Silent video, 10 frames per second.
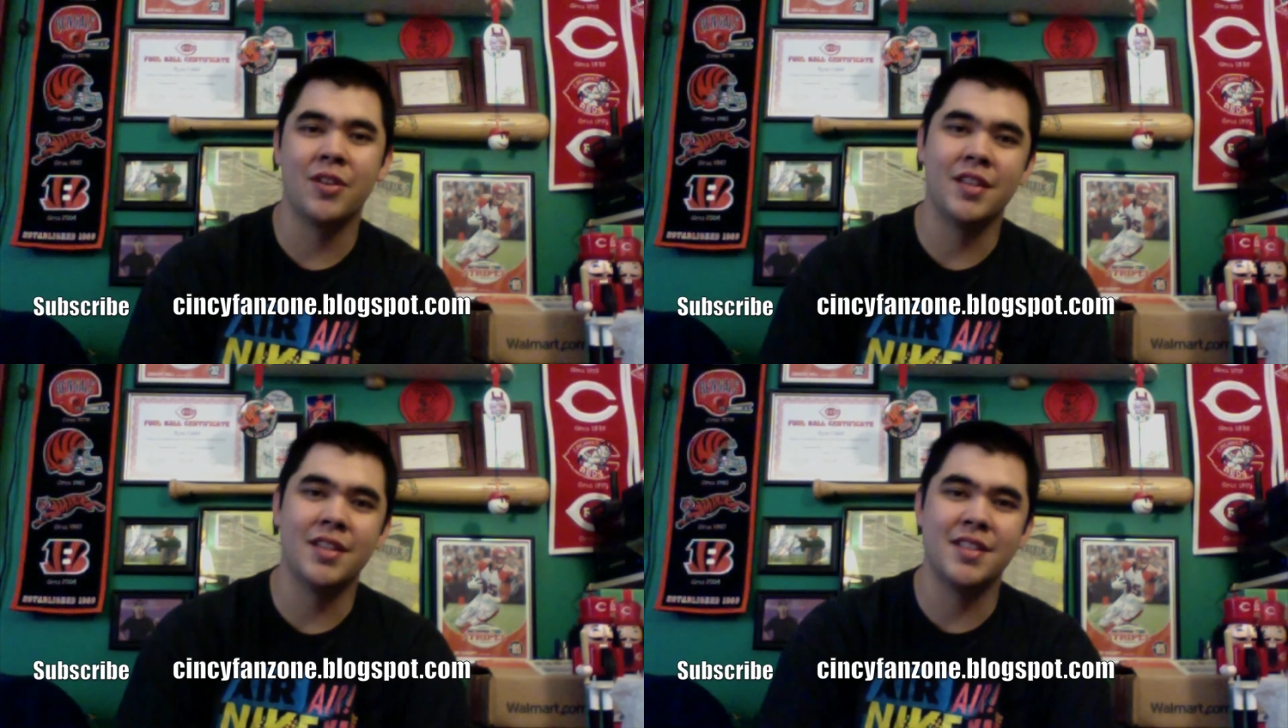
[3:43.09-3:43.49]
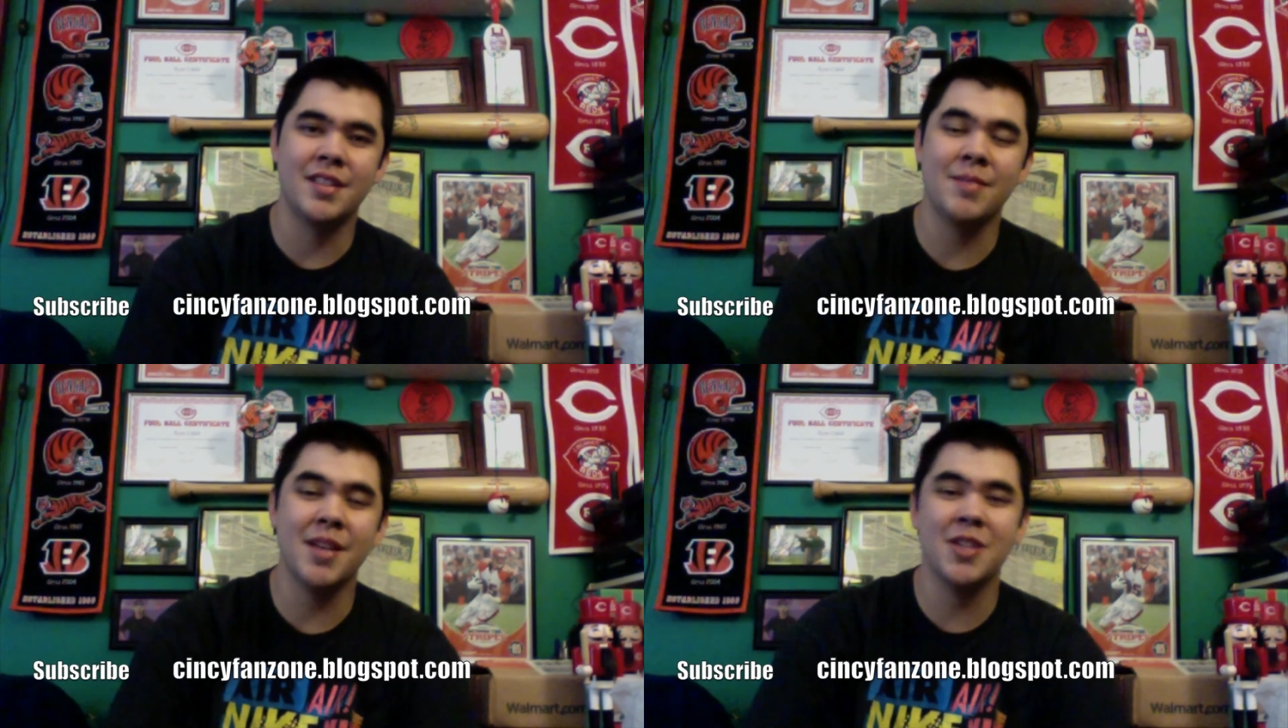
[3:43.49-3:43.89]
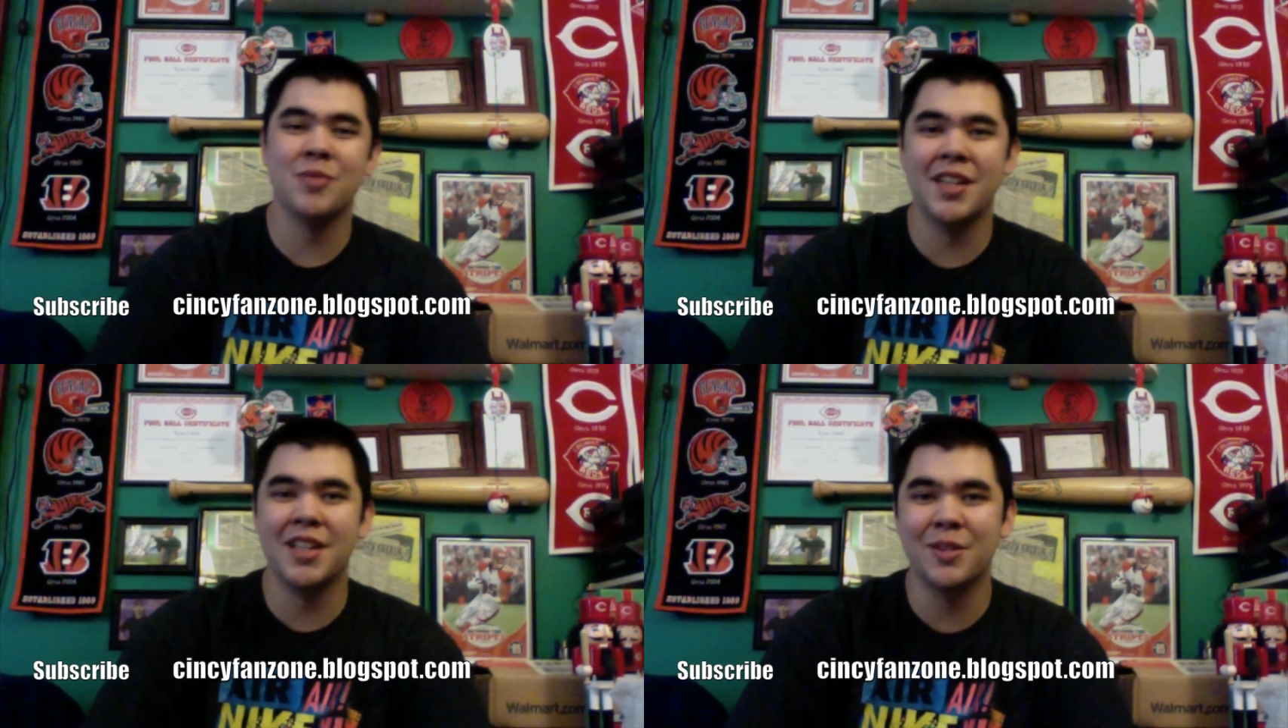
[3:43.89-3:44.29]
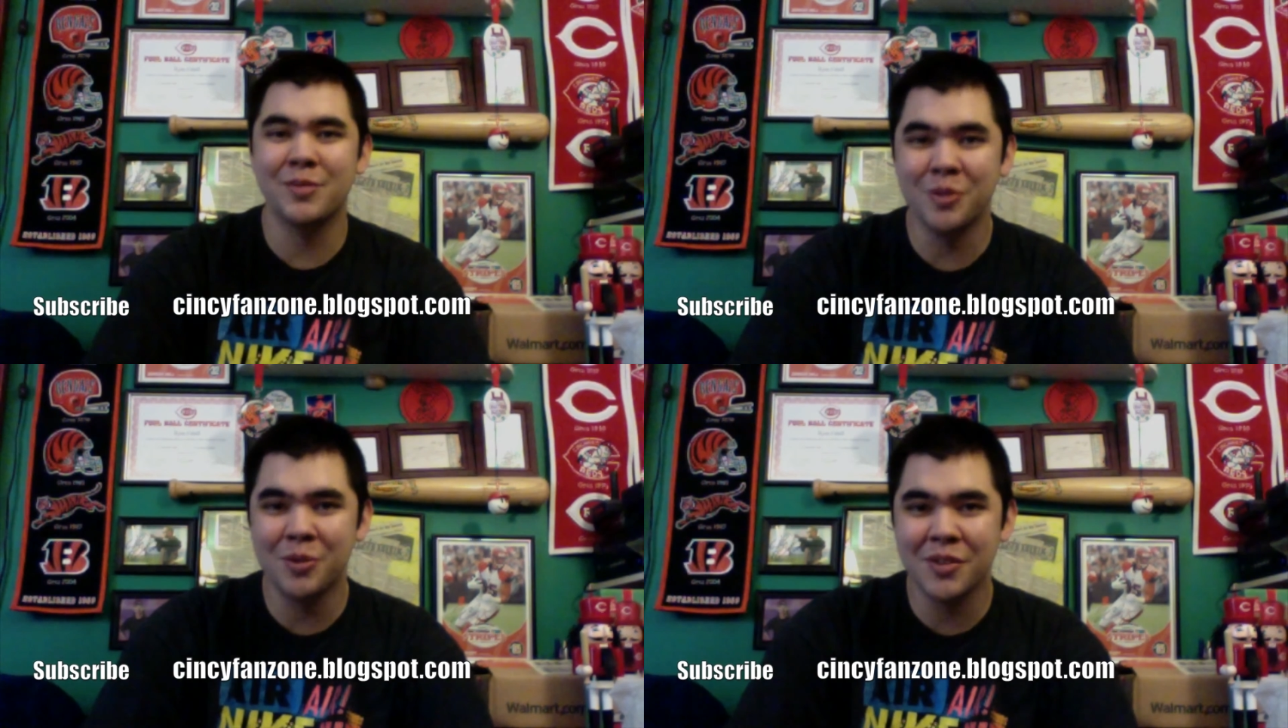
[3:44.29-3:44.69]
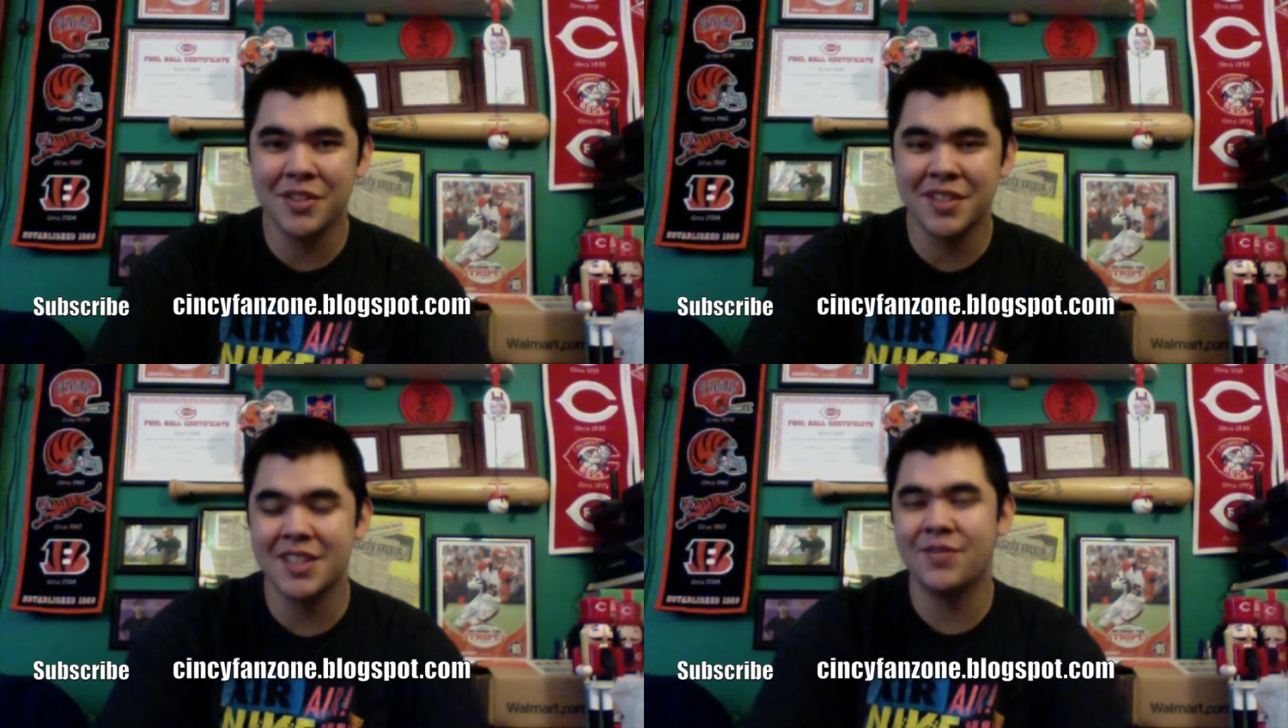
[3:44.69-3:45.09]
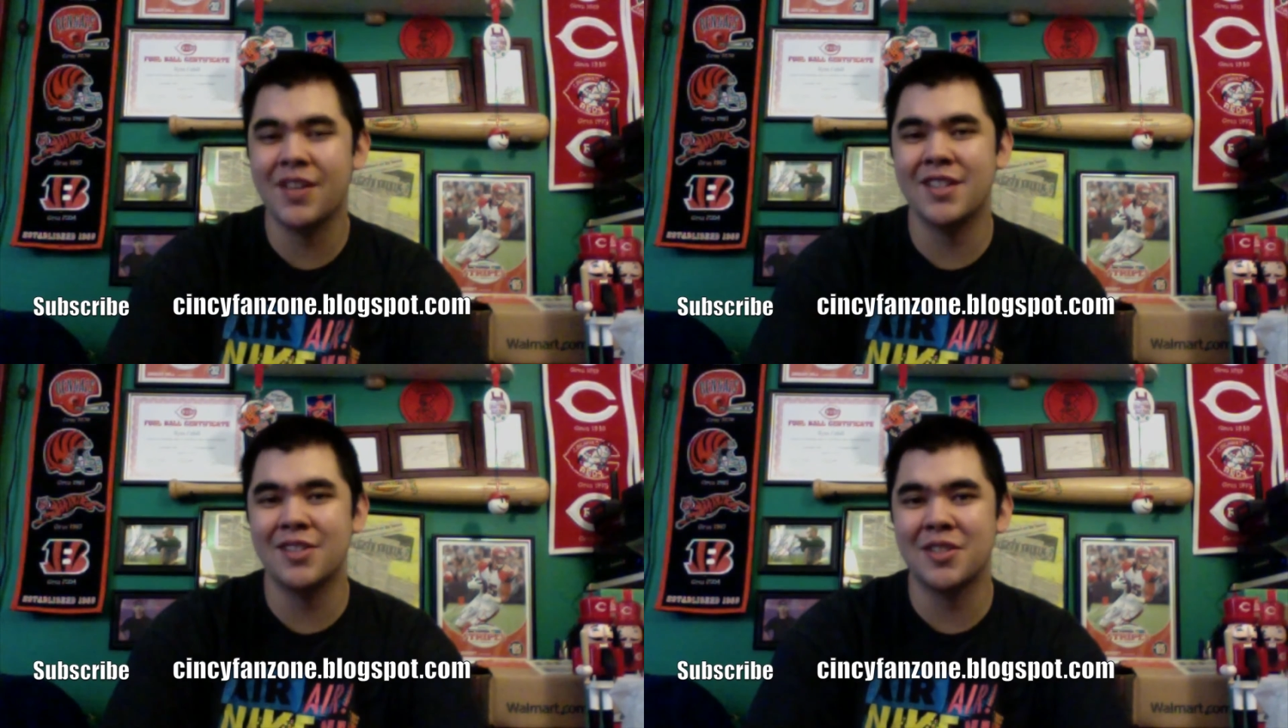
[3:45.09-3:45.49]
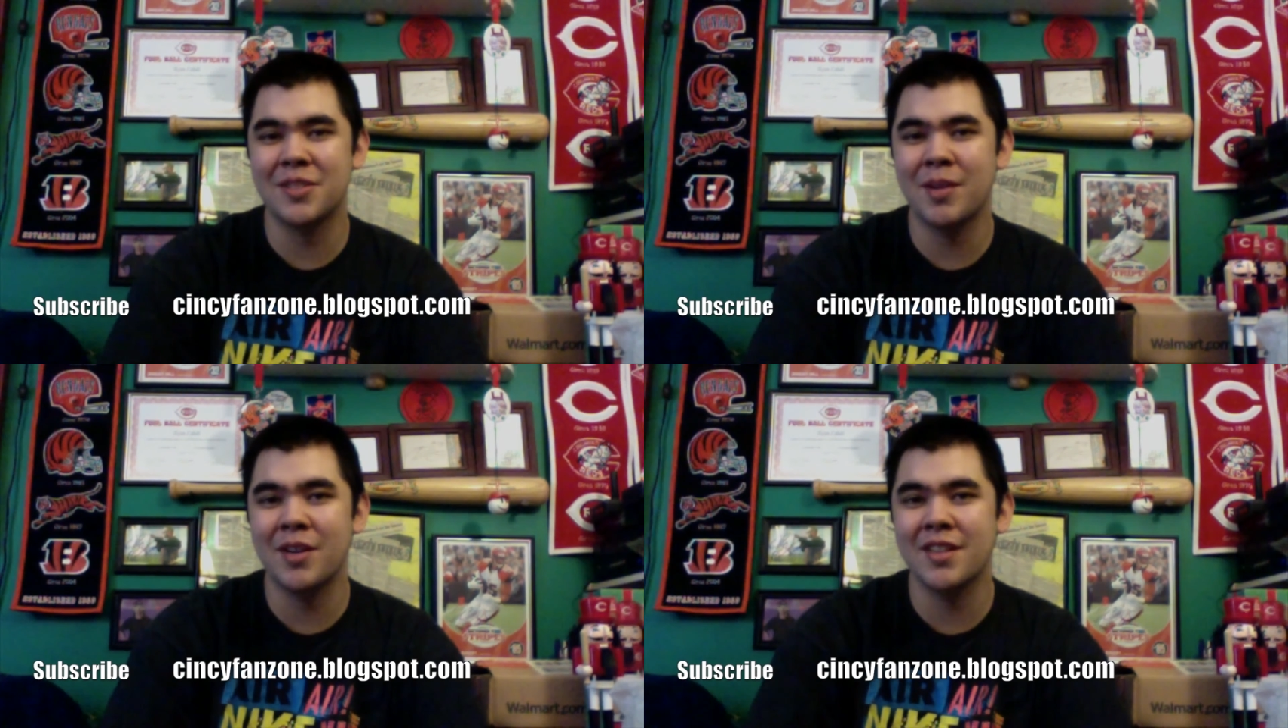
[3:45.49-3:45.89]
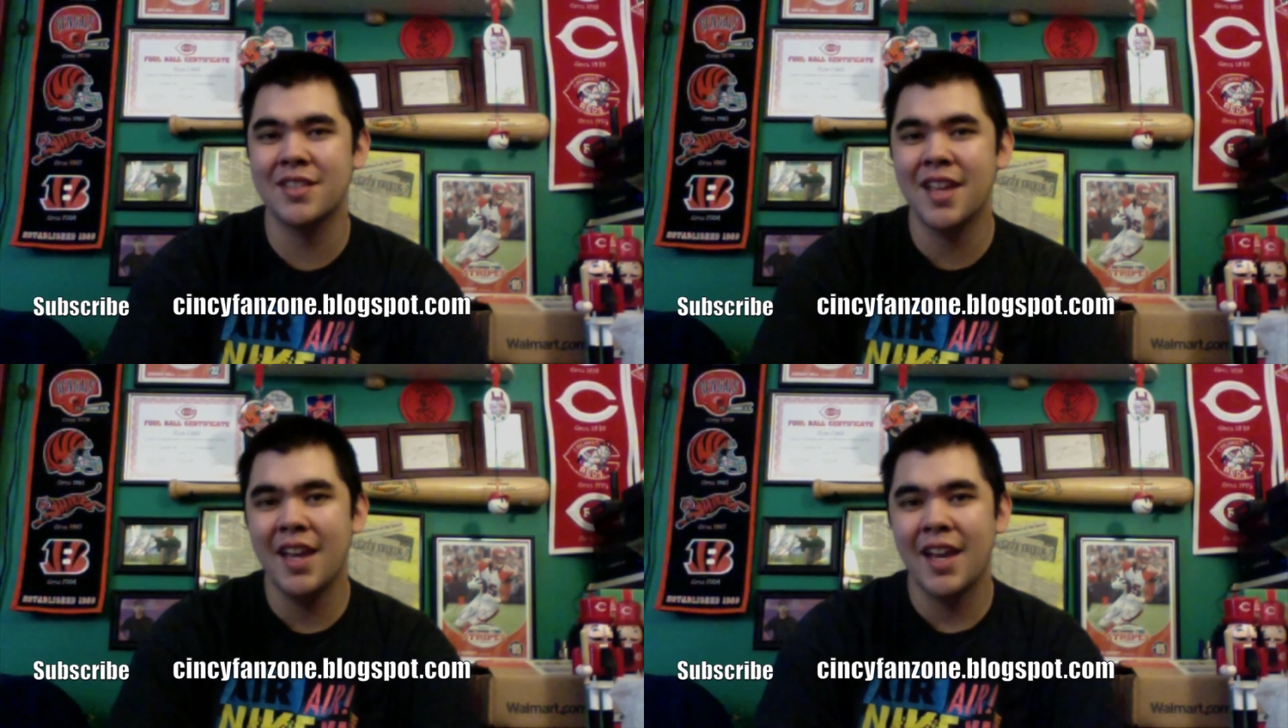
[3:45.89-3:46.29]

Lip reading: And it's the best way to get the full Cincy Fan Zone experience.